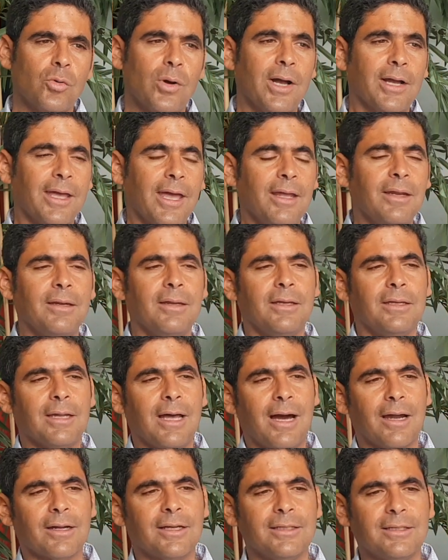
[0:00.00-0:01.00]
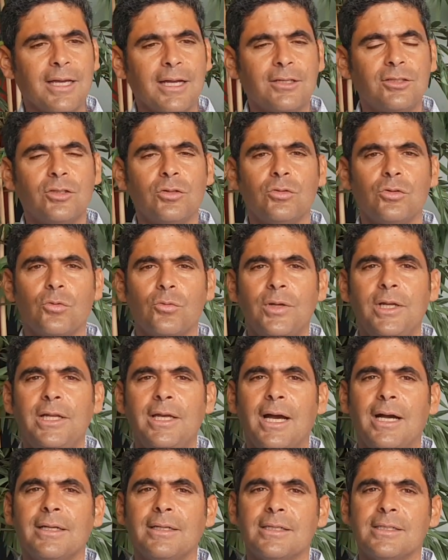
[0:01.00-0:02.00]
again, in architecture, you
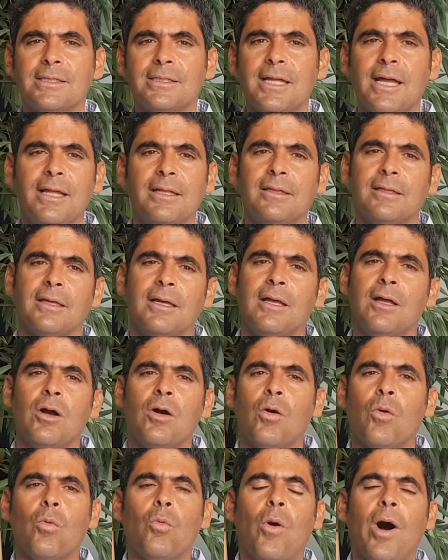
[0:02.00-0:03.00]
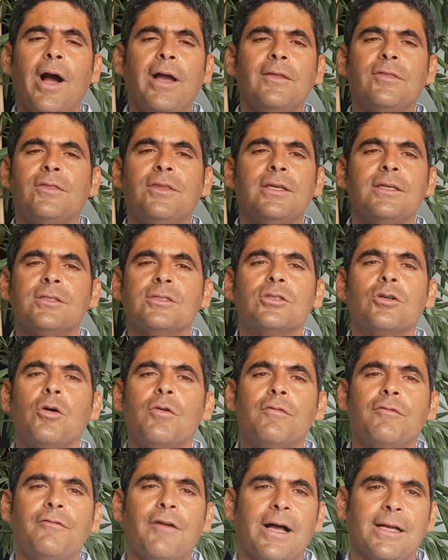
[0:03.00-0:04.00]
really understand why things
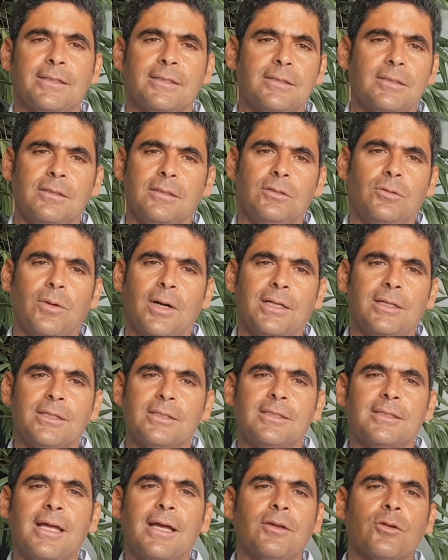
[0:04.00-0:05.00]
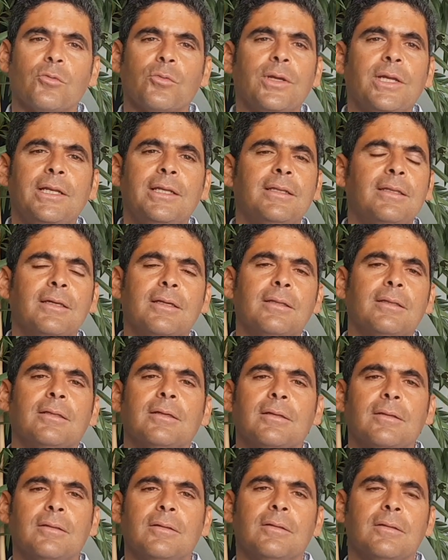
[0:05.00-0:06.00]
go fast. You understand really
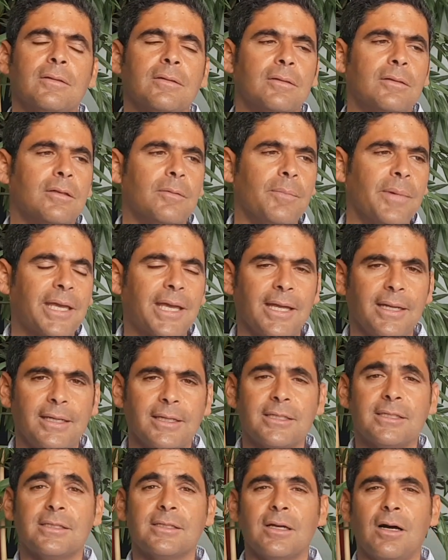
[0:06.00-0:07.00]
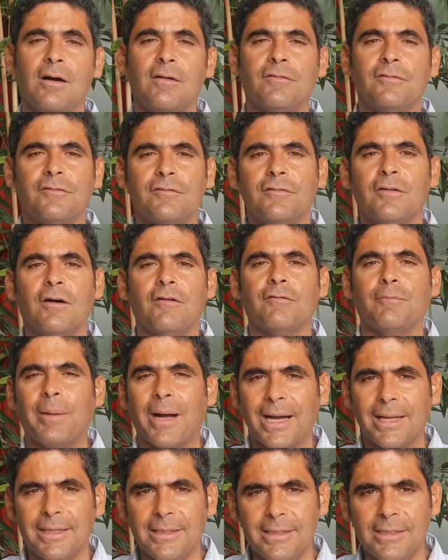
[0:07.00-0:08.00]
the mechanics of
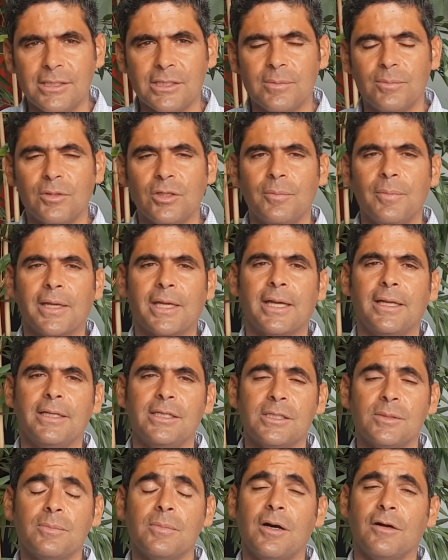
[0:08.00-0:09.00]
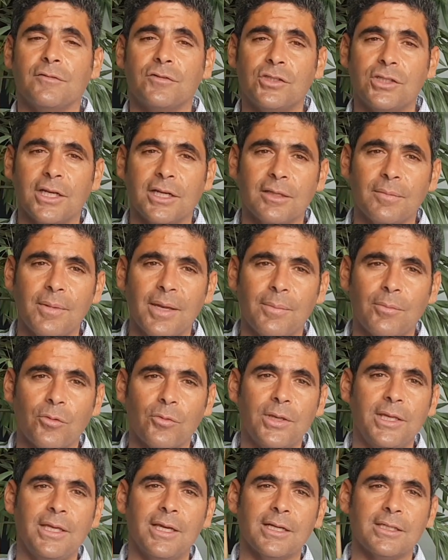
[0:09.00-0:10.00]
parallelism, the mechanism of shared
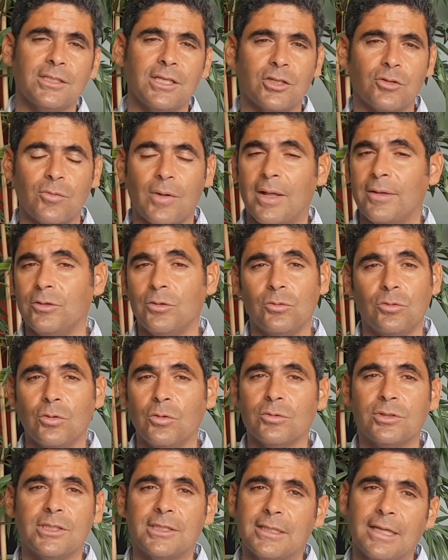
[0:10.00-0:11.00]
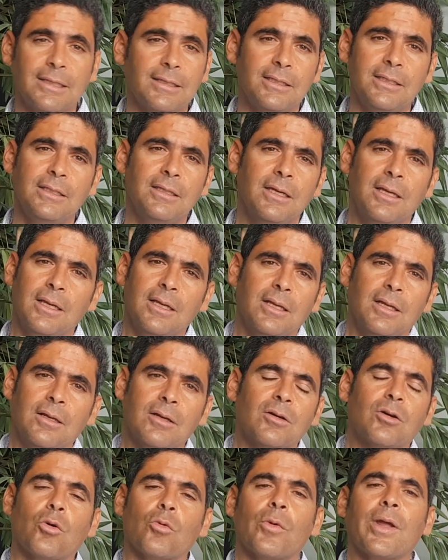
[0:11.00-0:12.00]
memory, etc. You don't study
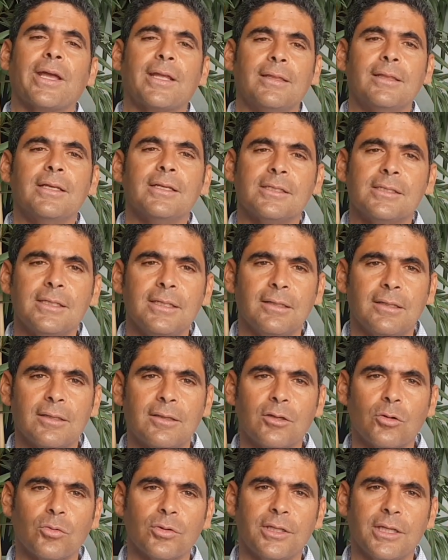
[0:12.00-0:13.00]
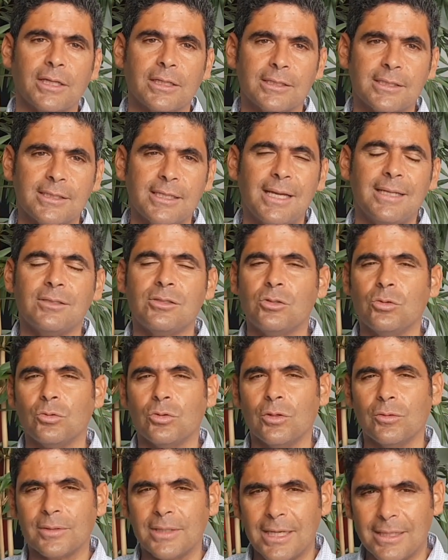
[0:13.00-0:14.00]
correctness in the theoretical sense. You
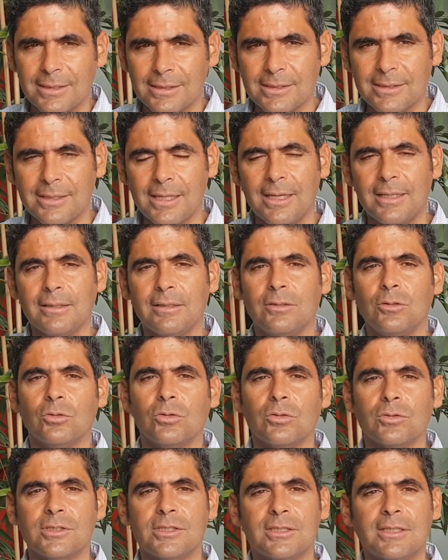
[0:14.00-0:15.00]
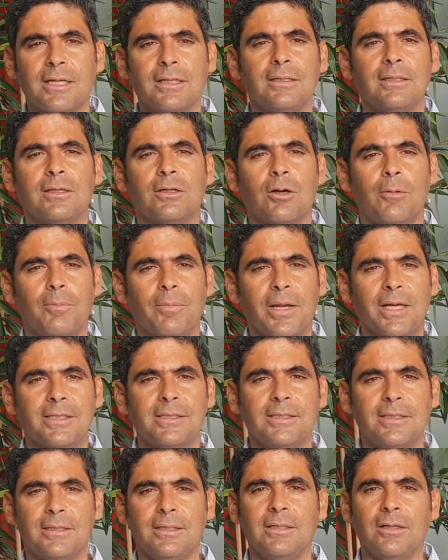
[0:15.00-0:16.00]
don't study
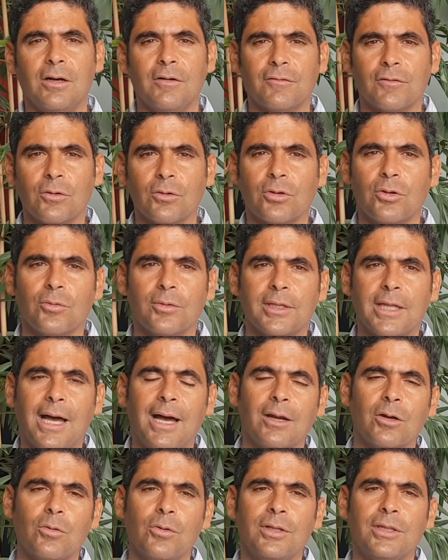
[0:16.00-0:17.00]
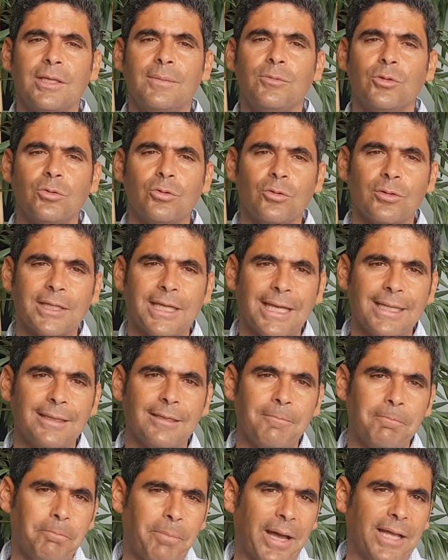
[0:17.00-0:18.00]
complexity of concurrent algorithm. You don't get
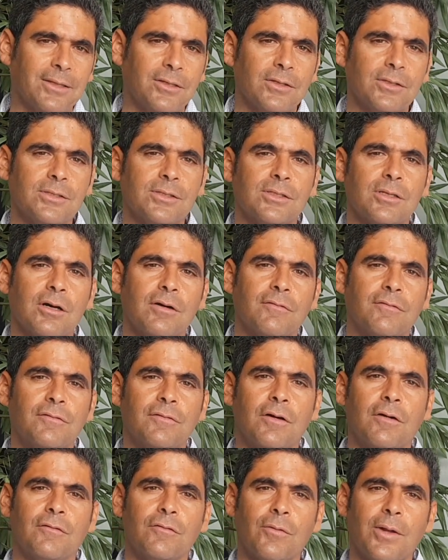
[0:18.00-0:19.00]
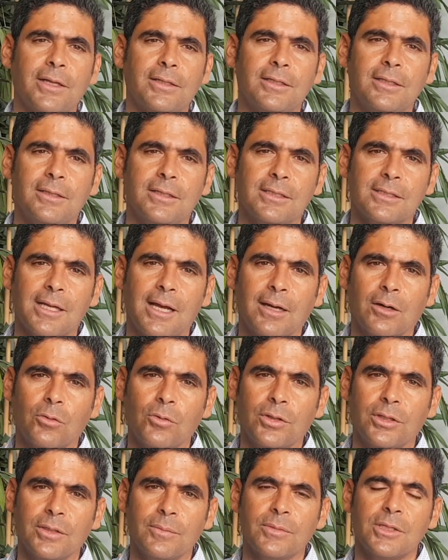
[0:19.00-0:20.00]
the patterns of writing this
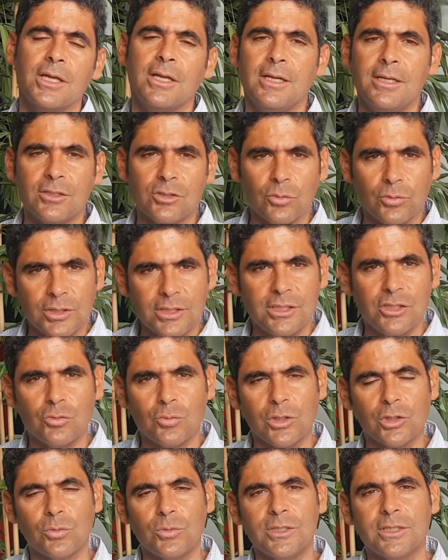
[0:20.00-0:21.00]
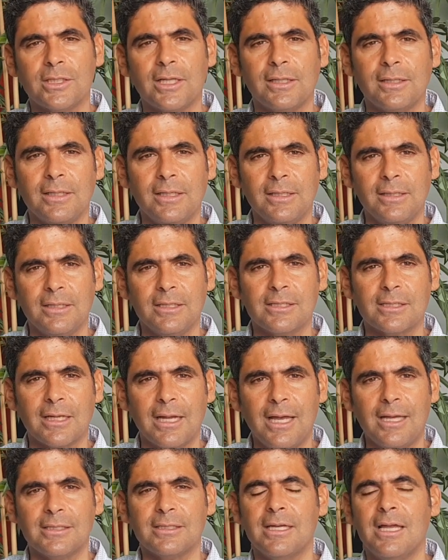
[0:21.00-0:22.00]
algorithm. So this is what we study in this
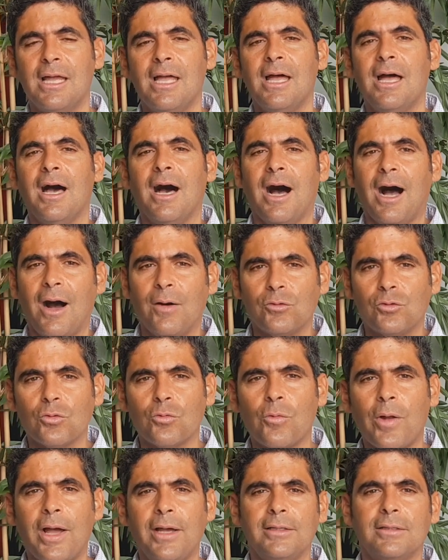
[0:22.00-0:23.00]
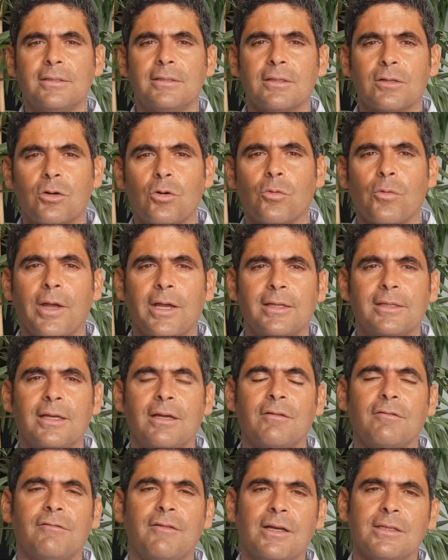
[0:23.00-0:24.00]
class, how to write correct
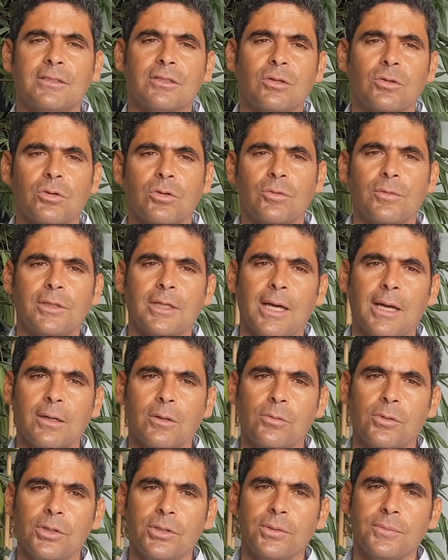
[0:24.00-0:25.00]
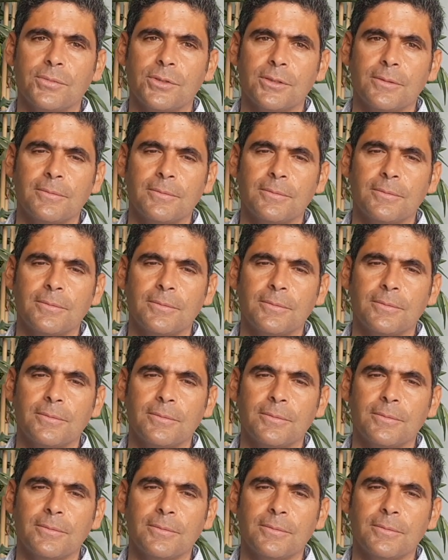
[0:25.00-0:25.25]
and fast concurrent algorithms.